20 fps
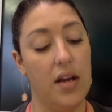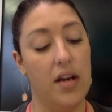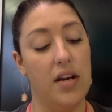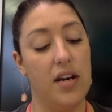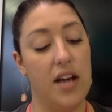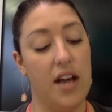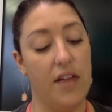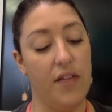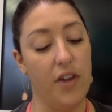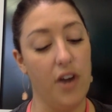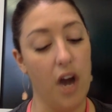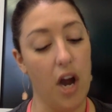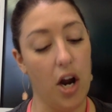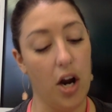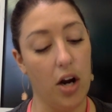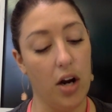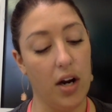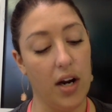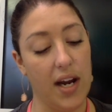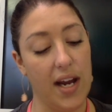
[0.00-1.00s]
Never
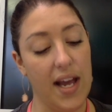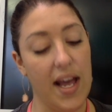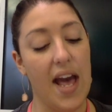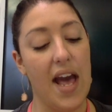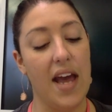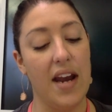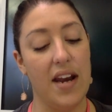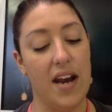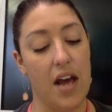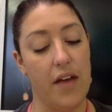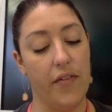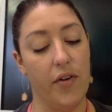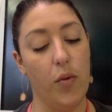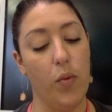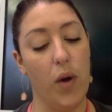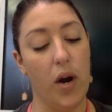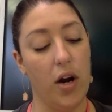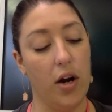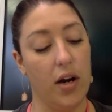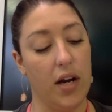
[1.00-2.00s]
hurry and never
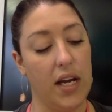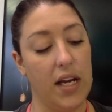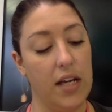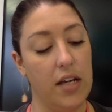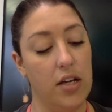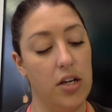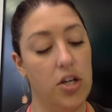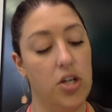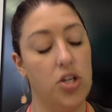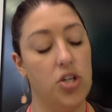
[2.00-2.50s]
worry.